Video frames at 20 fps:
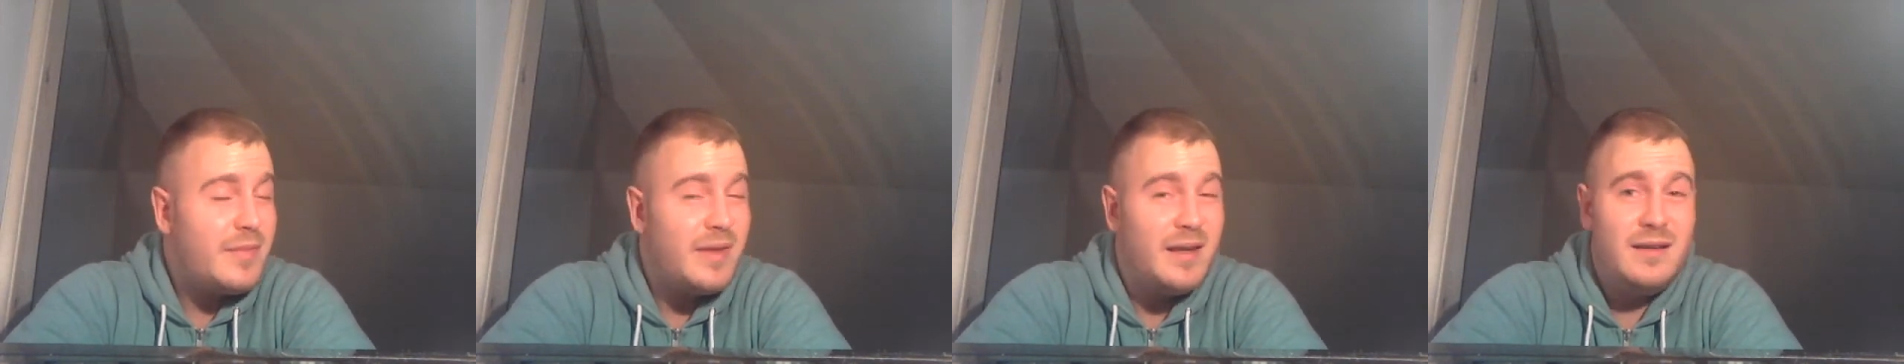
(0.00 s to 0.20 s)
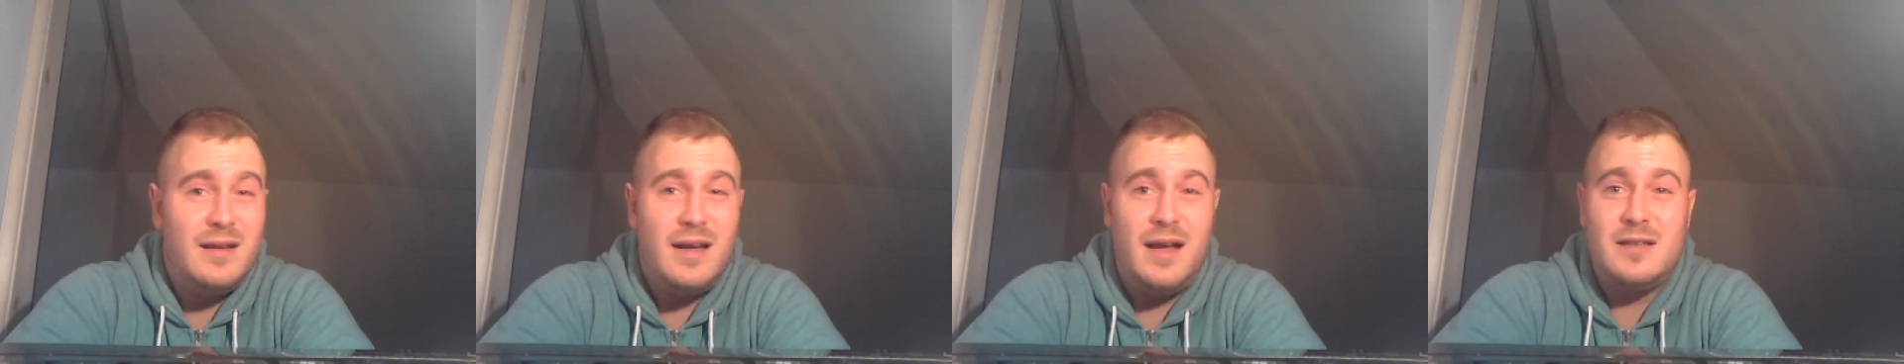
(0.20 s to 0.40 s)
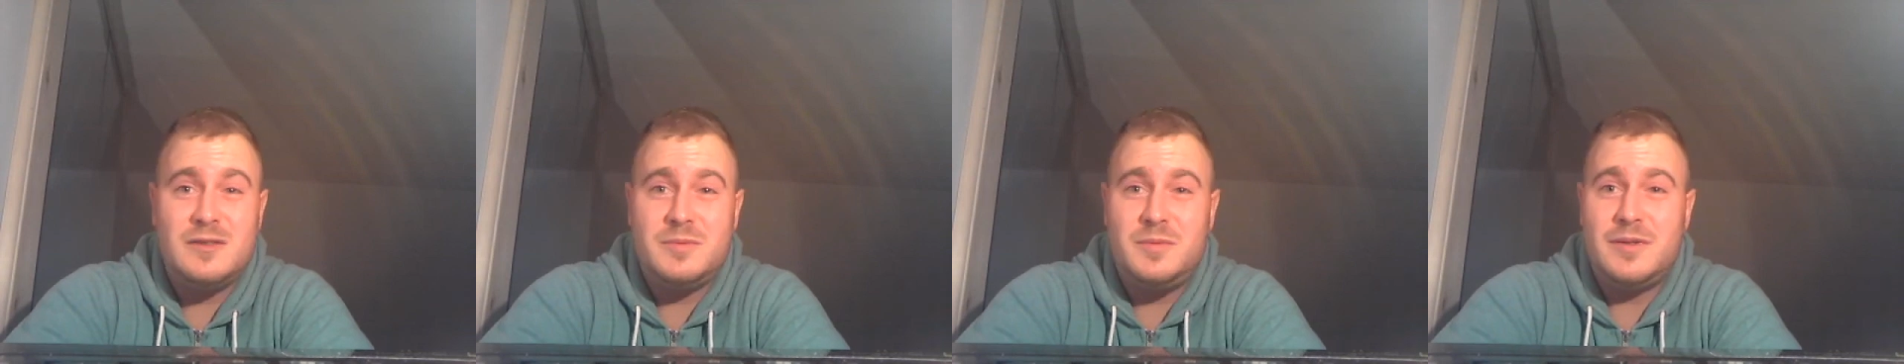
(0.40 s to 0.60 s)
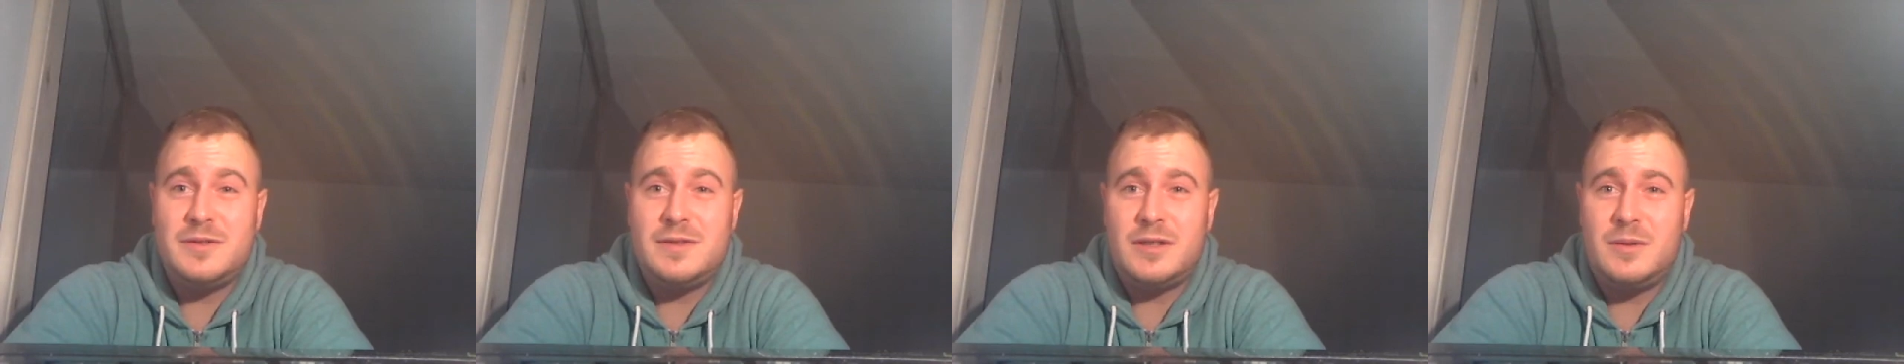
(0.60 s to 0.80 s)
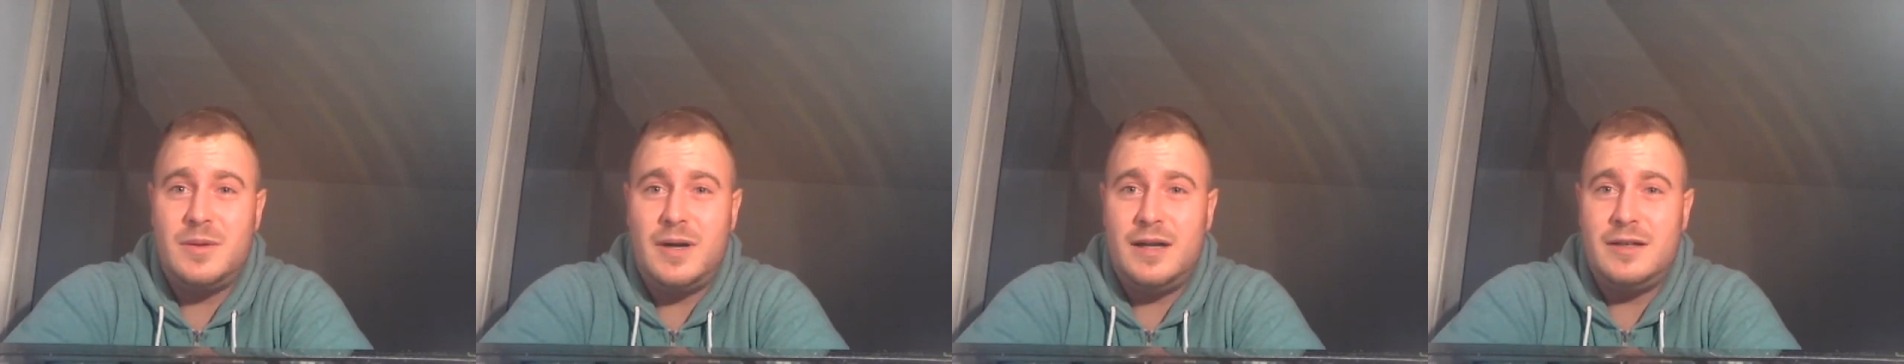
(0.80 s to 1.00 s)
Yeah, I suppose I
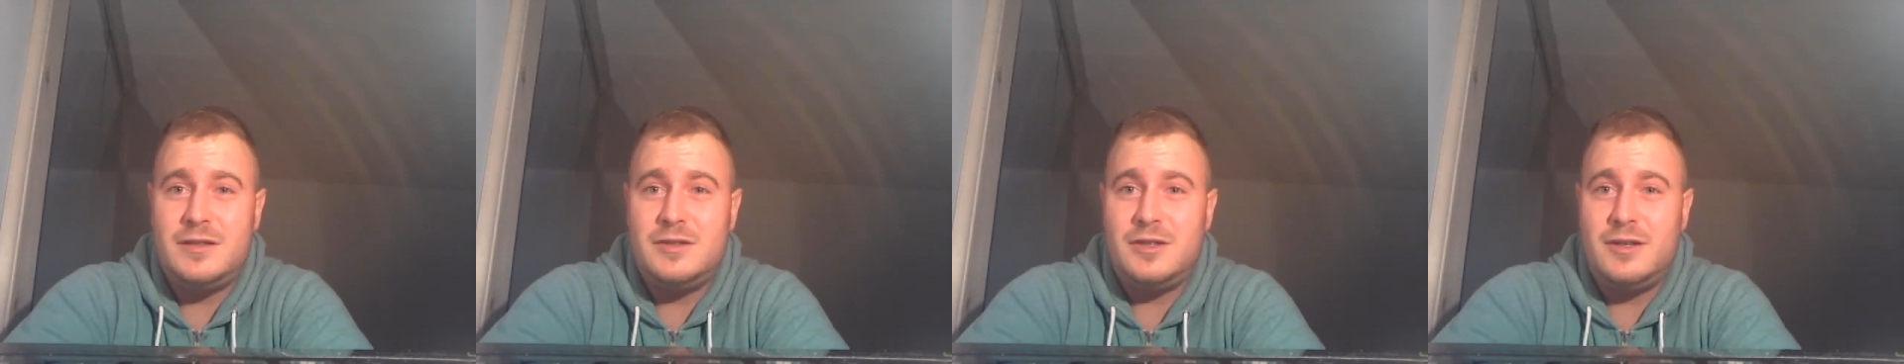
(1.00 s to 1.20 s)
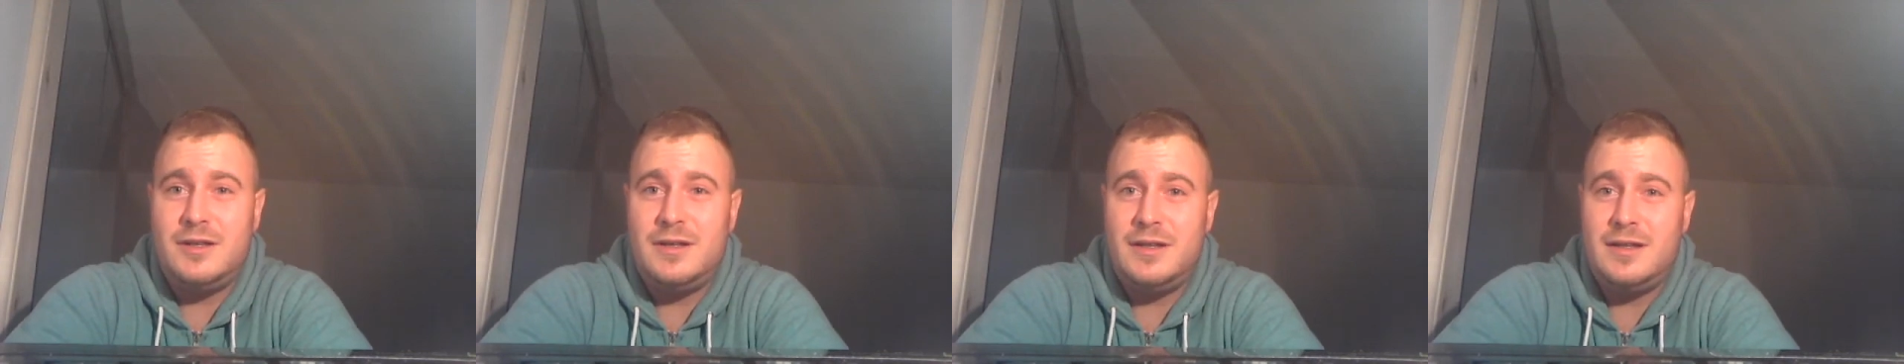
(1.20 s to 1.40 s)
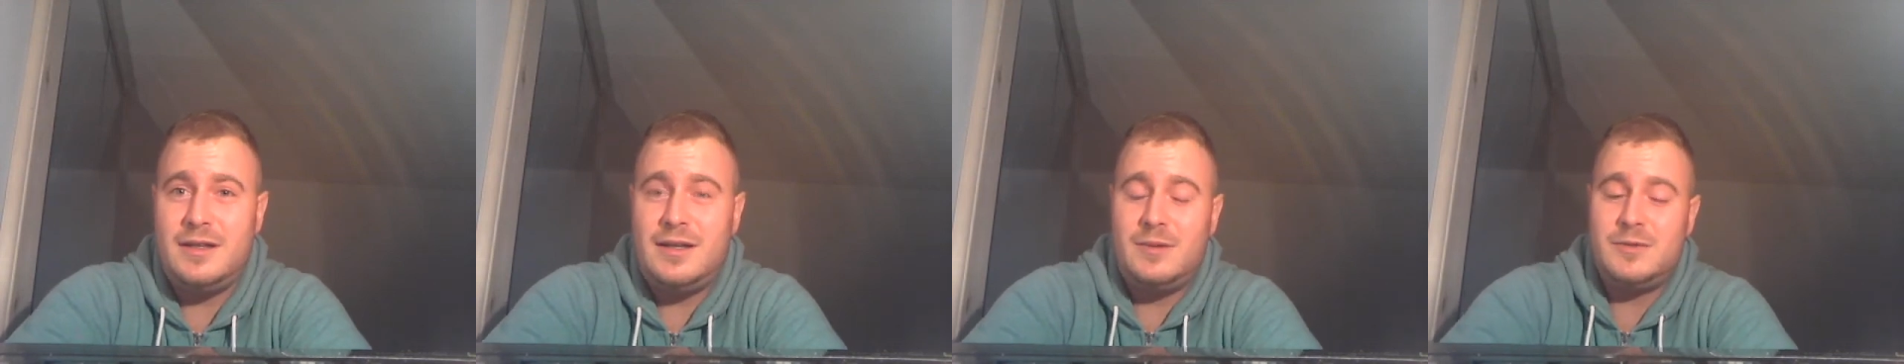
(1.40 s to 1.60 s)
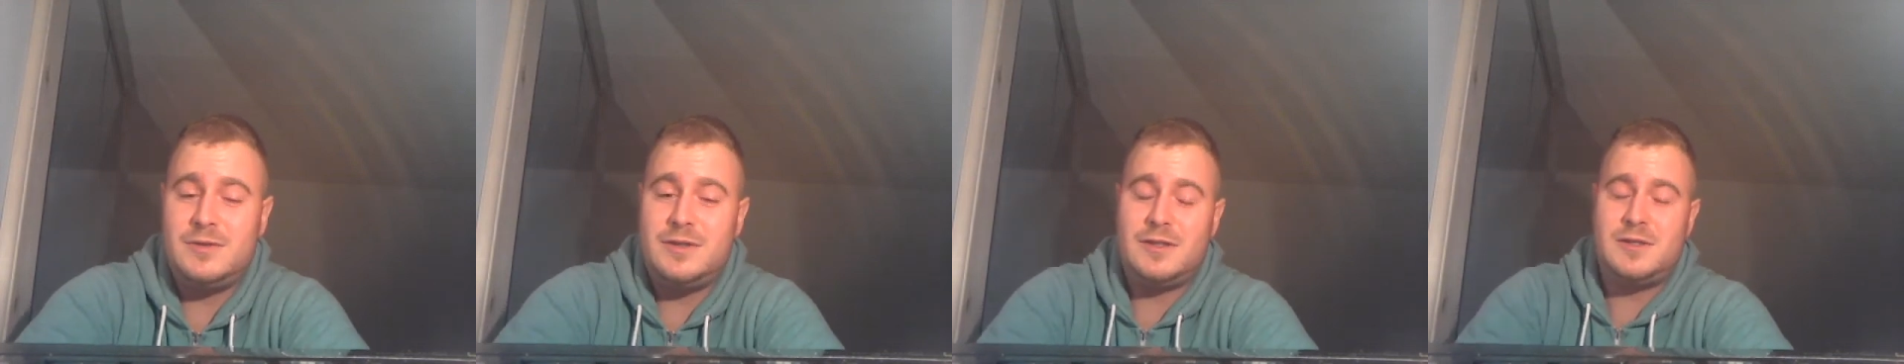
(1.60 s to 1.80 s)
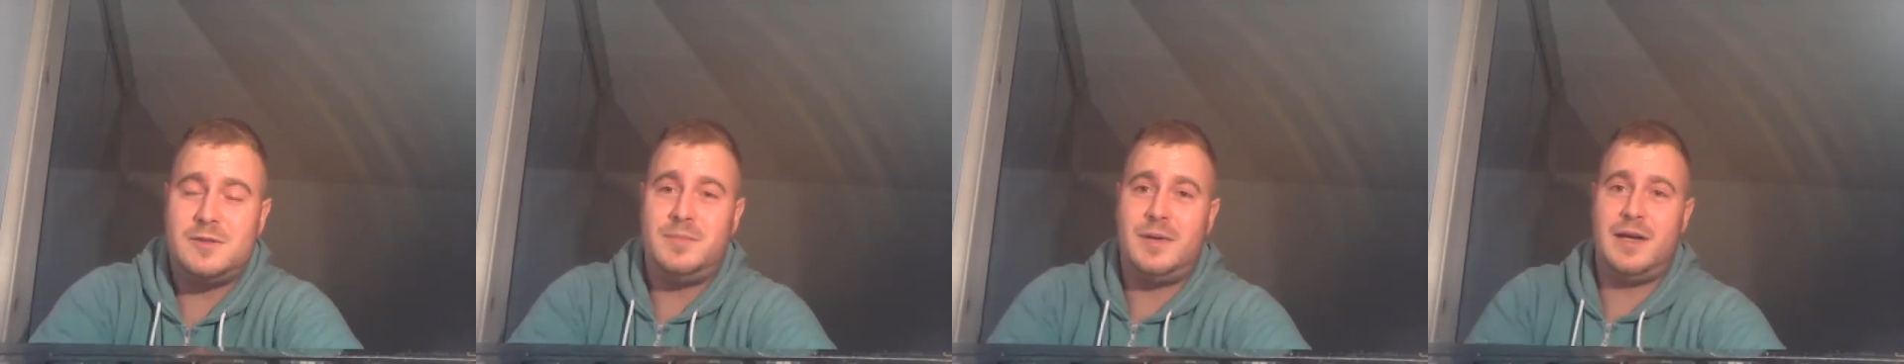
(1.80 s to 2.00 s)
quite enjoyed it. I was
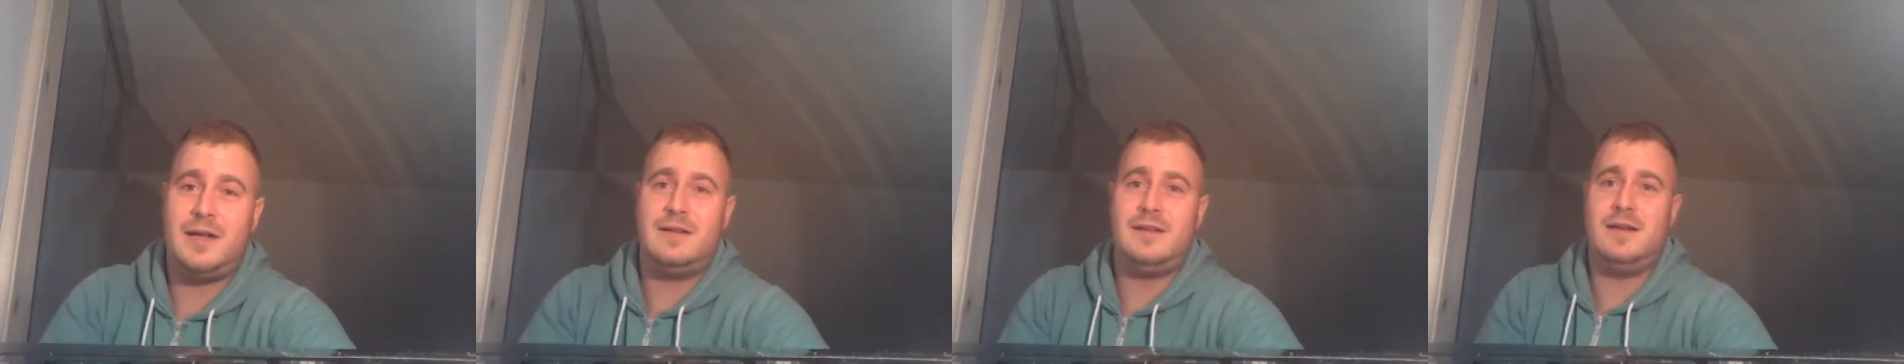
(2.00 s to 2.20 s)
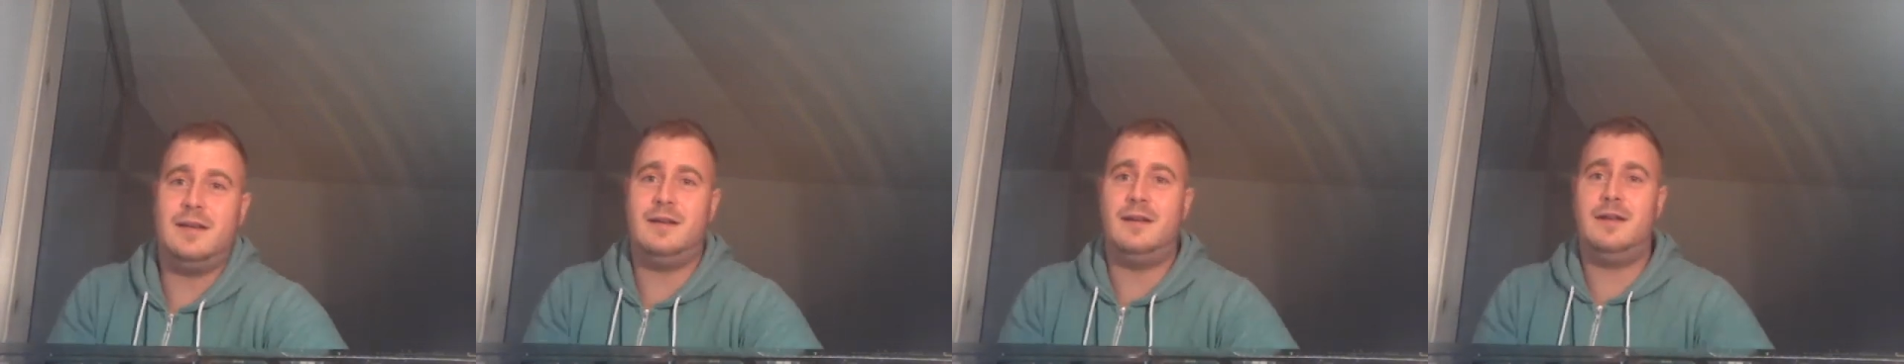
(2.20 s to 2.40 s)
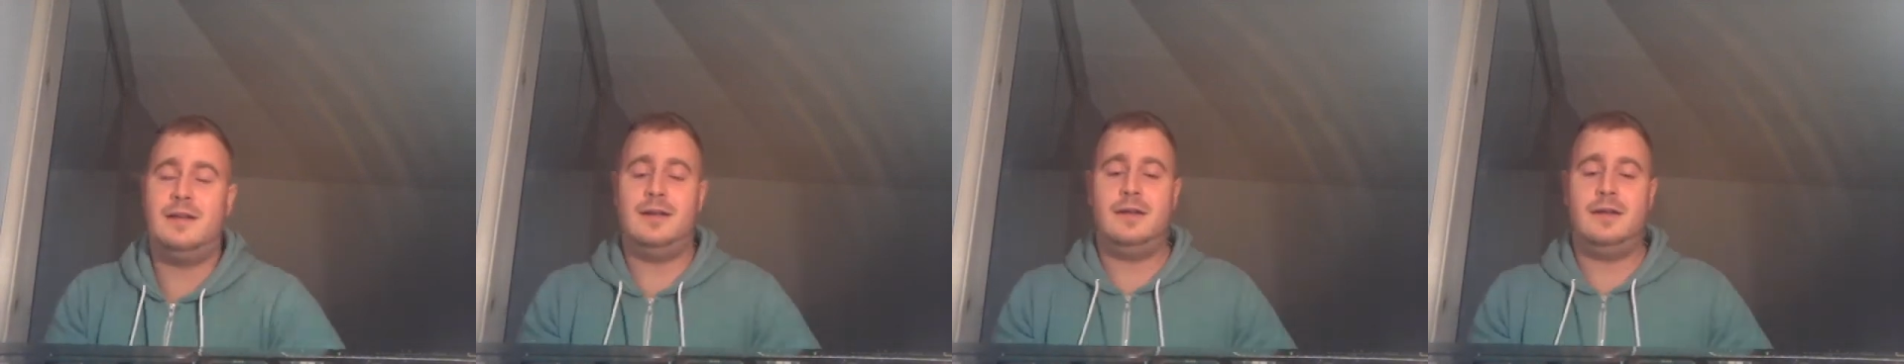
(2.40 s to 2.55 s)
expecting